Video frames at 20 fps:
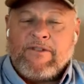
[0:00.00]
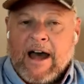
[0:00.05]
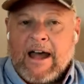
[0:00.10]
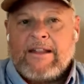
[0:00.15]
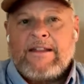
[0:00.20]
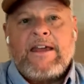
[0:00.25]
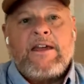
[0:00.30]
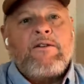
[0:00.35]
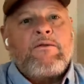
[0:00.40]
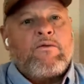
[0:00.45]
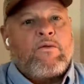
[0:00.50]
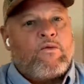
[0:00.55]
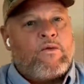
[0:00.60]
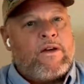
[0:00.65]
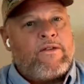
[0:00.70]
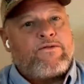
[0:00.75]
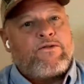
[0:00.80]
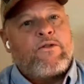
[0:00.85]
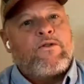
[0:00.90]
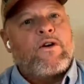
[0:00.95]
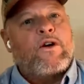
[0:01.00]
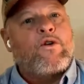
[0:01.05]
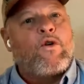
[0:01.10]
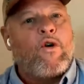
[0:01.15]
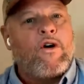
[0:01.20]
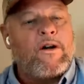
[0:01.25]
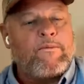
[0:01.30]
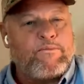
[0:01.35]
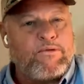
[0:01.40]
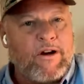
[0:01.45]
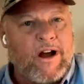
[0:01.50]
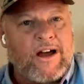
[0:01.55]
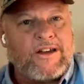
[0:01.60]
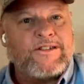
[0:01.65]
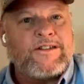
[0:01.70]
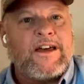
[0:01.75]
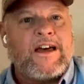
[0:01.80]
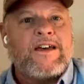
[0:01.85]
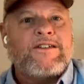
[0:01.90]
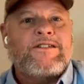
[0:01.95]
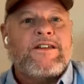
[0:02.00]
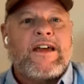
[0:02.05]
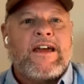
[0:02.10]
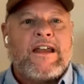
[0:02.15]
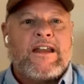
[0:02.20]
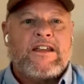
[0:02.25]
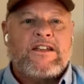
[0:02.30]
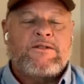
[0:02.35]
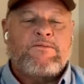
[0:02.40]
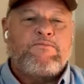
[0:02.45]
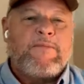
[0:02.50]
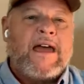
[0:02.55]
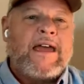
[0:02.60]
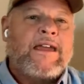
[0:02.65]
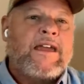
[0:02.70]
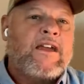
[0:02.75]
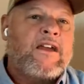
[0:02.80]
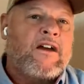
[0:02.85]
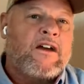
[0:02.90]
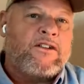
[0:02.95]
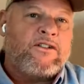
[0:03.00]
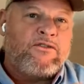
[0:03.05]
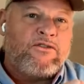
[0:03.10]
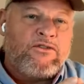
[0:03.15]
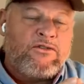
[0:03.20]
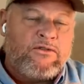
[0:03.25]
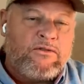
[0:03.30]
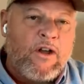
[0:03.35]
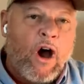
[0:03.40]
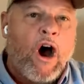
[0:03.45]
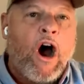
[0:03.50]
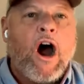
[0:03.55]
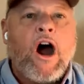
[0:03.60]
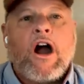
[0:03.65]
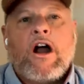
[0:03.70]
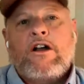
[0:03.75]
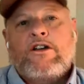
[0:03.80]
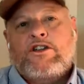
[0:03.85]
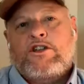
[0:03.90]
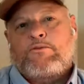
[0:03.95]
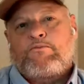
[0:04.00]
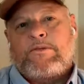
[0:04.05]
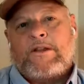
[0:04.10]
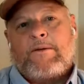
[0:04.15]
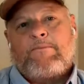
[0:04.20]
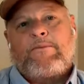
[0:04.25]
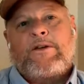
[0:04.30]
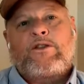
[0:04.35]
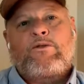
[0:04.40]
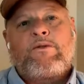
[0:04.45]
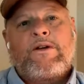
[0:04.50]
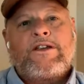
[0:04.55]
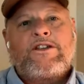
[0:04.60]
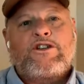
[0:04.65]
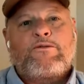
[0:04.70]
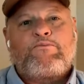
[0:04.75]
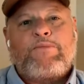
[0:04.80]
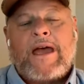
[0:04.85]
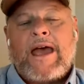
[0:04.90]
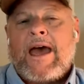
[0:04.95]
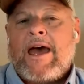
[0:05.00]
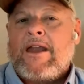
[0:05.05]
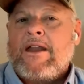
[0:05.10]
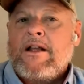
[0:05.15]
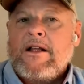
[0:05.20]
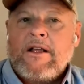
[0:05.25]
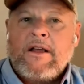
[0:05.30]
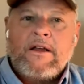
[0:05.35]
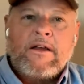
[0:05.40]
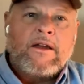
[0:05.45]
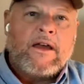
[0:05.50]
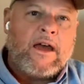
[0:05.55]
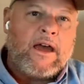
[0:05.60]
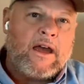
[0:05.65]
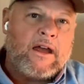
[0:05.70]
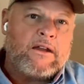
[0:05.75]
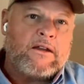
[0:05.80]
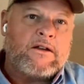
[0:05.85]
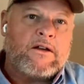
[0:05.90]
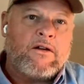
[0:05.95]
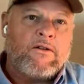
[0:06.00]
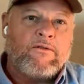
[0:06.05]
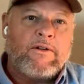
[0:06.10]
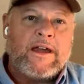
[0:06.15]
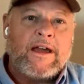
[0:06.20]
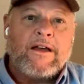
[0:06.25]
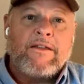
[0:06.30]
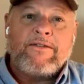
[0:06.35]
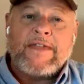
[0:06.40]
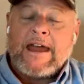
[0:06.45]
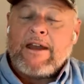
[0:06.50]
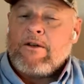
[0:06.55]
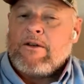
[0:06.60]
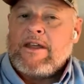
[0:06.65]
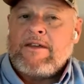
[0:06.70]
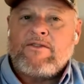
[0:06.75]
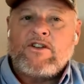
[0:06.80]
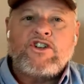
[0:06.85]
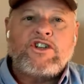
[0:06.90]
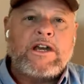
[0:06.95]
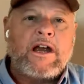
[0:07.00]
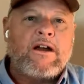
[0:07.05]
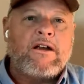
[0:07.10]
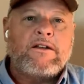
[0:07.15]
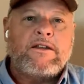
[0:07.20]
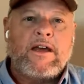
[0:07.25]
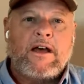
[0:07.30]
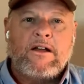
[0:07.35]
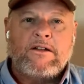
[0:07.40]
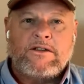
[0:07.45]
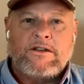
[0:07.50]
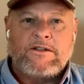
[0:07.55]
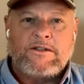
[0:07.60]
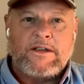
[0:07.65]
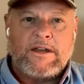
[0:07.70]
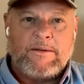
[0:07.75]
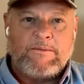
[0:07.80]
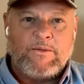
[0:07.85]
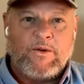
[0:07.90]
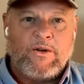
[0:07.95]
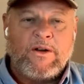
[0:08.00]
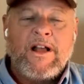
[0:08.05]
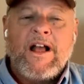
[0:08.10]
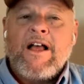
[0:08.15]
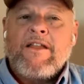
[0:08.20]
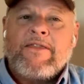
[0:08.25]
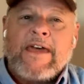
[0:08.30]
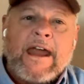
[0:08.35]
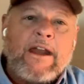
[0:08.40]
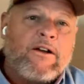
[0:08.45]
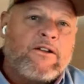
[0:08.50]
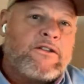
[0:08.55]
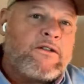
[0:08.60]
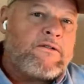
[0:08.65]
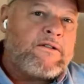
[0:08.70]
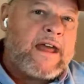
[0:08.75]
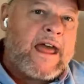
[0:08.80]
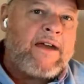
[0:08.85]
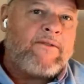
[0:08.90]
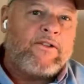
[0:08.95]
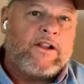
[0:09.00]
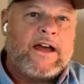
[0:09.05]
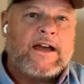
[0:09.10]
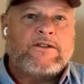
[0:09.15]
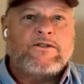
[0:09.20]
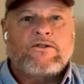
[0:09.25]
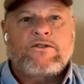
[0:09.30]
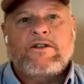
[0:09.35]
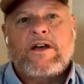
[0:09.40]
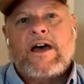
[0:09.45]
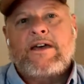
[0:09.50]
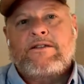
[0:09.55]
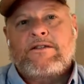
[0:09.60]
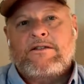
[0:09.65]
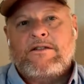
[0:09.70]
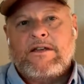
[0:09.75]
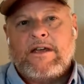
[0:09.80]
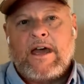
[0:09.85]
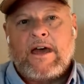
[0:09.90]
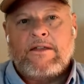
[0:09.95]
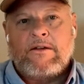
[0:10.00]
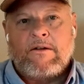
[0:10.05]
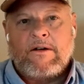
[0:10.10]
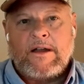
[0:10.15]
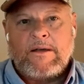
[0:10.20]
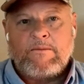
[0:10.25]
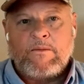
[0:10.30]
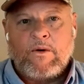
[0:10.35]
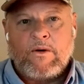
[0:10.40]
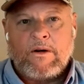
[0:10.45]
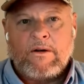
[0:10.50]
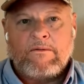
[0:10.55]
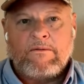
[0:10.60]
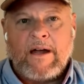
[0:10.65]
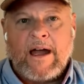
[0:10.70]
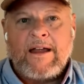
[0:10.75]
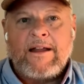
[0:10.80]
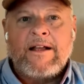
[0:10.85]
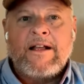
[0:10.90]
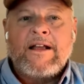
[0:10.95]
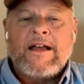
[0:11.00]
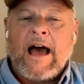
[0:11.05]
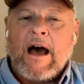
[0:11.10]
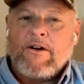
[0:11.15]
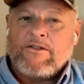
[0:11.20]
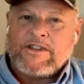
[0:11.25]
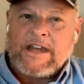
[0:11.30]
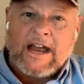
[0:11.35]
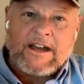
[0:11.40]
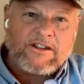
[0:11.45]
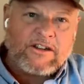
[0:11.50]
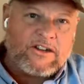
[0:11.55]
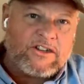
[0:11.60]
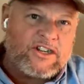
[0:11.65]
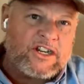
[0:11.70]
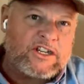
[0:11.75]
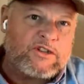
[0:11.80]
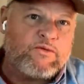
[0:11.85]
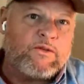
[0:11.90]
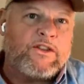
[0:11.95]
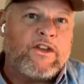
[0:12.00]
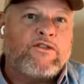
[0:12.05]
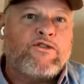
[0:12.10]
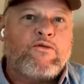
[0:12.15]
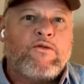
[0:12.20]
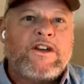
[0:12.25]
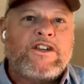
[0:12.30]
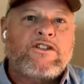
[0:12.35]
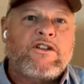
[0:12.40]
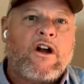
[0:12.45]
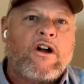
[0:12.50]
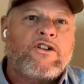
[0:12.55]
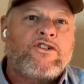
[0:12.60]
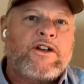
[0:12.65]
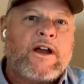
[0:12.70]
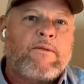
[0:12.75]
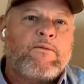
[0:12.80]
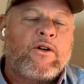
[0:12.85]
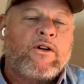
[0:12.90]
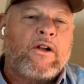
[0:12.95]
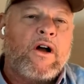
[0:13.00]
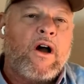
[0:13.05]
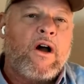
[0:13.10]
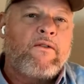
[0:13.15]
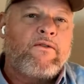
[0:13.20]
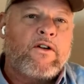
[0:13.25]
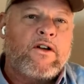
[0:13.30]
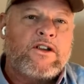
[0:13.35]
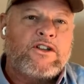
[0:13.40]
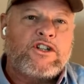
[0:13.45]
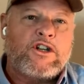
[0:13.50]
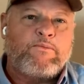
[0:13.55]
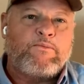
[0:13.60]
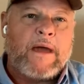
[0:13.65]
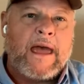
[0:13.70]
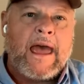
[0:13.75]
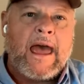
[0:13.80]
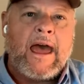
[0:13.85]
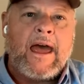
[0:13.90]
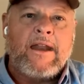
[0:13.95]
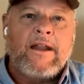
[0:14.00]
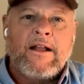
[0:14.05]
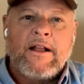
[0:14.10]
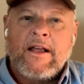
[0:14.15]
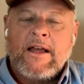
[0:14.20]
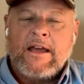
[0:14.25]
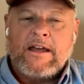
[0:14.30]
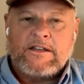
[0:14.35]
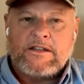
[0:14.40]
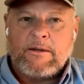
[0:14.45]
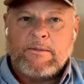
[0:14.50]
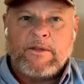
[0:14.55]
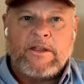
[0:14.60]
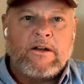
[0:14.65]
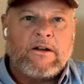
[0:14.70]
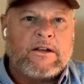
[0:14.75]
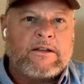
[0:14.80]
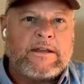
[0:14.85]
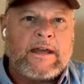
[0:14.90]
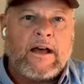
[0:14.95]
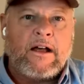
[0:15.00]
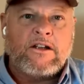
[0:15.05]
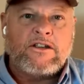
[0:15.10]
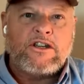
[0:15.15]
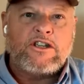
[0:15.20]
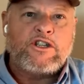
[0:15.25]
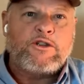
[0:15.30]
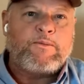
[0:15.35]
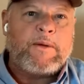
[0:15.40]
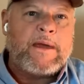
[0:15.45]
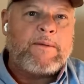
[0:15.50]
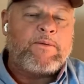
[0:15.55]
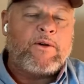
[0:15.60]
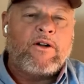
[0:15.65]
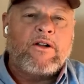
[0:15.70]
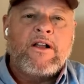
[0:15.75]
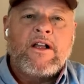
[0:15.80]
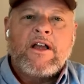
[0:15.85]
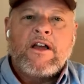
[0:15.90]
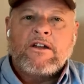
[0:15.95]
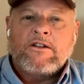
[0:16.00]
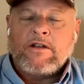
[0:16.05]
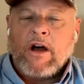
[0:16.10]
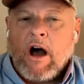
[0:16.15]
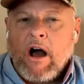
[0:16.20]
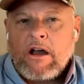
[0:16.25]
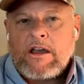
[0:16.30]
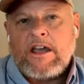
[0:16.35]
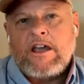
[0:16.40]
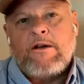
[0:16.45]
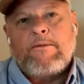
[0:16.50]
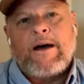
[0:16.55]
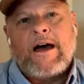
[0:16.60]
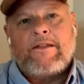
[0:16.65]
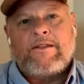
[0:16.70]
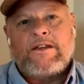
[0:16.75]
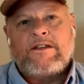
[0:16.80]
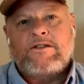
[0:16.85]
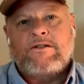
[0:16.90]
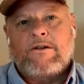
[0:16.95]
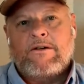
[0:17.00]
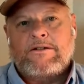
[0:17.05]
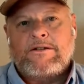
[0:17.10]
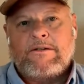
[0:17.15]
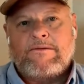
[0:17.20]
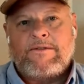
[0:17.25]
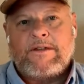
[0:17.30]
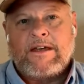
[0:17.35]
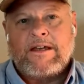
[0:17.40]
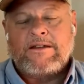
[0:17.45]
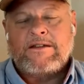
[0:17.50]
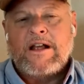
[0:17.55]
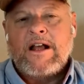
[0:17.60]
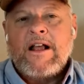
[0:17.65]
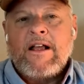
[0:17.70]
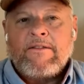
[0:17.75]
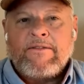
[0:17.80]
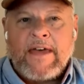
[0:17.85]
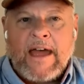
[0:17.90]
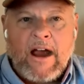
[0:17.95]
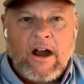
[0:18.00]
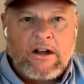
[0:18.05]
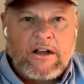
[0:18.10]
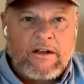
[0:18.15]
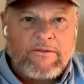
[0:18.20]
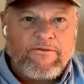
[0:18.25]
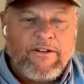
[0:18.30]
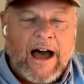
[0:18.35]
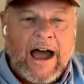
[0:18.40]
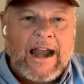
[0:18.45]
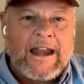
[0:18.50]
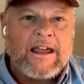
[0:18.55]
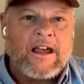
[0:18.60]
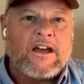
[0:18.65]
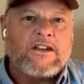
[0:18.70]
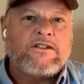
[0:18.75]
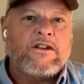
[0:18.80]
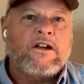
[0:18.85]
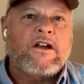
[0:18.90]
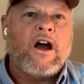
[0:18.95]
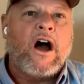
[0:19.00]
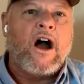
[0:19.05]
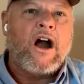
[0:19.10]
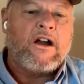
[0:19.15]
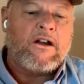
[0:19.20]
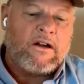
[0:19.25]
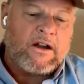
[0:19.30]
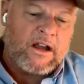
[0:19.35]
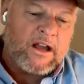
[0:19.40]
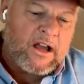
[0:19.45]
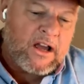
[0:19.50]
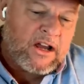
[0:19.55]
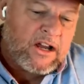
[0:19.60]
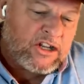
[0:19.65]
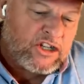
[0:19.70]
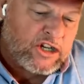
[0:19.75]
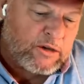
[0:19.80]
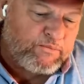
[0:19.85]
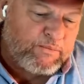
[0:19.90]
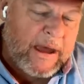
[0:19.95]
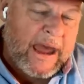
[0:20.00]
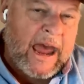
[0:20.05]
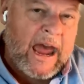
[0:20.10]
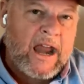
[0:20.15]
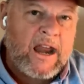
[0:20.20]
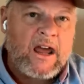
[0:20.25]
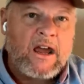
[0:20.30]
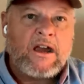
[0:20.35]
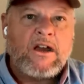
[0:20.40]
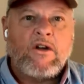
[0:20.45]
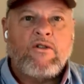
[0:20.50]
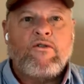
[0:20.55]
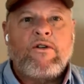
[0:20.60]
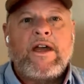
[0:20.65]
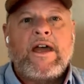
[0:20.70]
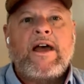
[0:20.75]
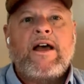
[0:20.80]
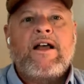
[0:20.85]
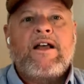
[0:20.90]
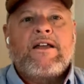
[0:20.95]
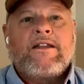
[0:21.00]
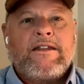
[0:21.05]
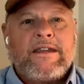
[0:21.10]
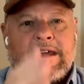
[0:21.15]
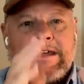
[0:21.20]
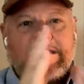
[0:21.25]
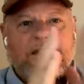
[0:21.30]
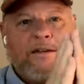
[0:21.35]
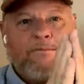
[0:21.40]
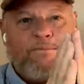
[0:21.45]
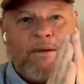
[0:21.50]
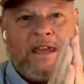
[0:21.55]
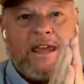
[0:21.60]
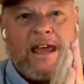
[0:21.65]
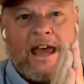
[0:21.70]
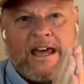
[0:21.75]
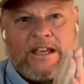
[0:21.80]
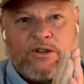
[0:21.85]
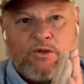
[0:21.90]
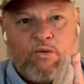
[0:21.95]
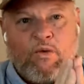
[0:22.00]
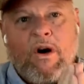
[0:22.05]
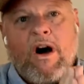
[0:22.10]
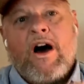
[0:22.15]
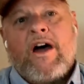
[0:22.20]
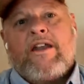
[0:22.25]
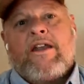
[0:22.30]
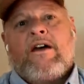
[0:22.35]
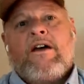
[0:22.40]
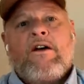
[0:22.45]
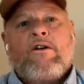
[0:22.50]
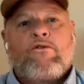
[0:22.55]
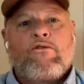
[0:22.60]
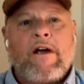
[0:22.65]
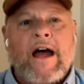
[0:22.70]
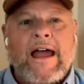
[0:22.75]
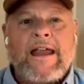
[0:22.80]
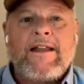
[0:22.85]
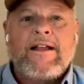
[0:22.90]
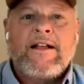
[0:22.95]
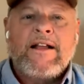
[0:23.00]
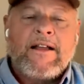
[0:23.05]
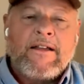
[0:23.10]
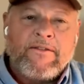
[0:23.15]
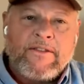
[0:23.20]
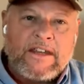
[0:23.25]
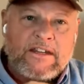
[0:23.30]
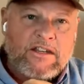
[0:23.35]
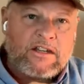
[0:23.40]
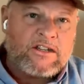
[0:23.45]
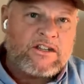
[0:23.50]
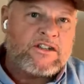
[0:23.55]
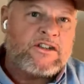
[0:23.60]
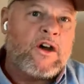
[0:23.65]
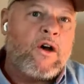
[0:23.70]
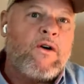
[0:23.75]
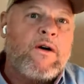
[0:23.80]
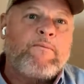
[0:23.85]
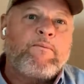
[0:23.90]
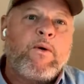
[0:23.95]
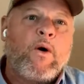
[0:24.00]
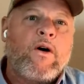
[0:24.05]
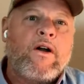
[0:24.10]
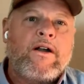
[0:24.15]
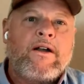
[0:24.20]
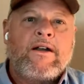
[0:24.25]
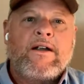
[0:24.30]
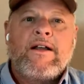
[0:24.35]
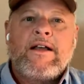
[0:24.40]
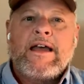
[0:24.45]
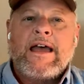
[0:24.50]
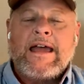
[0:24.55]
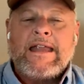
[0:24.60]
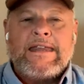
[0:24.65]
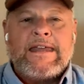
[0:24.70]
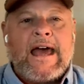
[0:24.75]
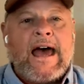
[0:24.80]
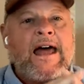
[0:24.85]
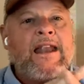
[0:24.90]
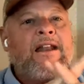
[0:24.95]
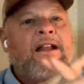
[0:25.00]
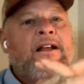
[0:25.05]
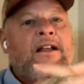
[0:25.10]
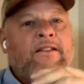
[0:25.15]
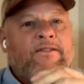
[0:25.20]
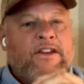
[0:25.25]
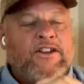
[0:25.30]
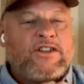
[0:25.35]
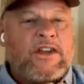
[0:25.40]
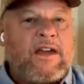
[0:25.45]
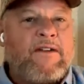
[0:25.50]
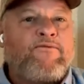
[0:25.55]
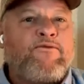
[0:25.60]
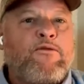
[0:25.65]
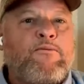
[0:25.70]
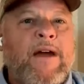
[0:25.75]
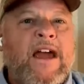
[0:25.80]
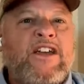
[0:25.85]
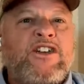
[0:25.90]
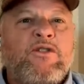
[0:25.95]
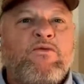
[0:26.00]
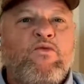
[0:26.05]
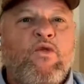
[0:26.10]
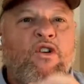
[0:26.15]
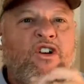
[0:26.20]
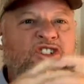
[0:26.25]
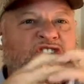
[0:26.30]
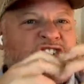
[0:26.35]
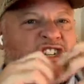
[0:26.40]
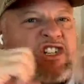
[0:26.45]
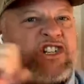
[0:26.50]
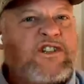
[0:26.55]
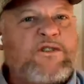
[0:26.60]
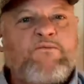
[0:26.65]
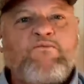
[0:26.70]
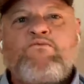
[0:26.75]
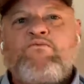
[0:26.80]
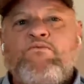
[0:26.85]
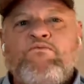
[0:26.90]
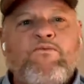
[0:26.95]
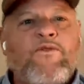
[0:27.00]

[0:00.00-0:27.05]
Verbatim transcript: finally went through the court process and is making a hard split between Japan and Korea. They don't even share intelligence anymore. They don't do naval exercises together anymore, right? I was actually just with a three-star general over in Japan and some of their intelligence people talking about these sorts of things. They are dividing us and conquering. Japan and Korea need to be as one, right? This is so important. And yet this information war is just